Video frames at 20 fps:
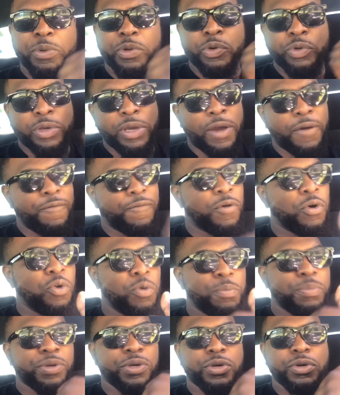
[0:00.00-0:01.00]
bill. You got
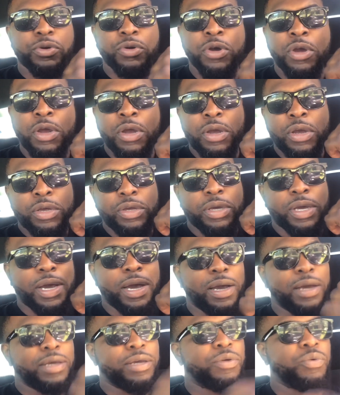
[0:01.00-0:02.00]
phone bill. You
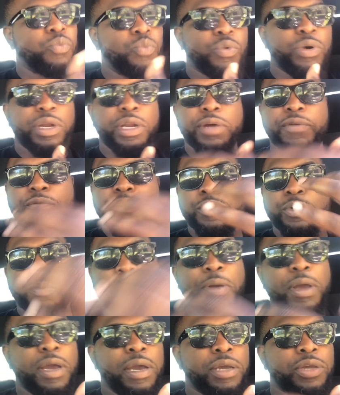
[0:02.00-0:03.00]
got whatever you're
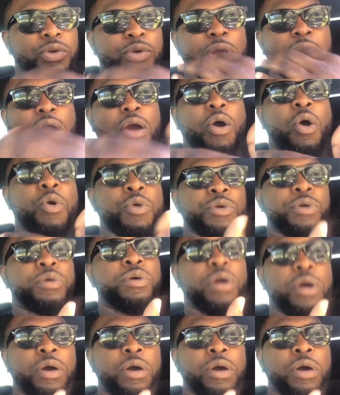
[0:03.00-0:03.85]
paying. You got all your